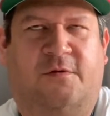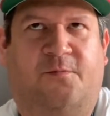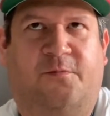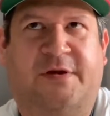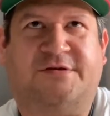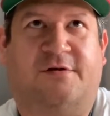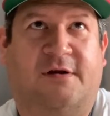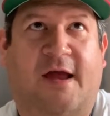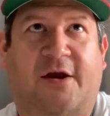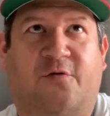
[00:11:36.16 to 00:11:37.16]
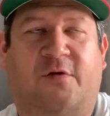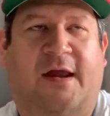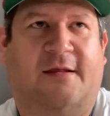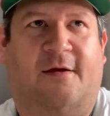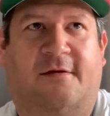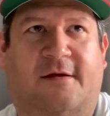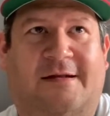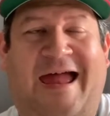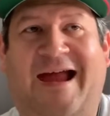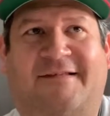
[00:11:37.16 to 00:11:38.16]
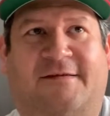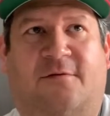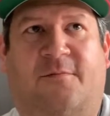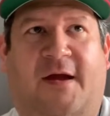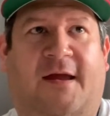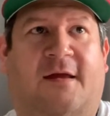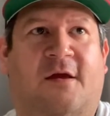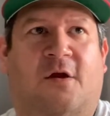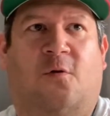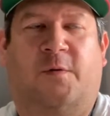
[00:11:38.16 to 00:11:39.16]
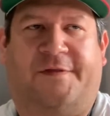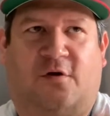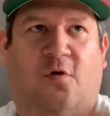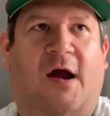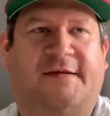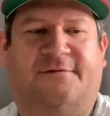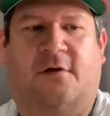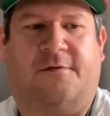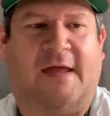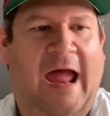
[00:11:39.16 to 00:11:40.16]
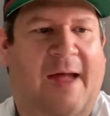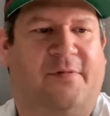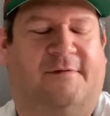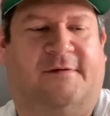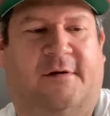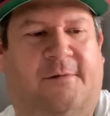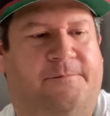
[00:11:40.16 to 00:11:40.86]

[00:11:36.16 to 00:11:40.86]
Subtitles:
be sure to not create an accent with the cross fingering that happens there.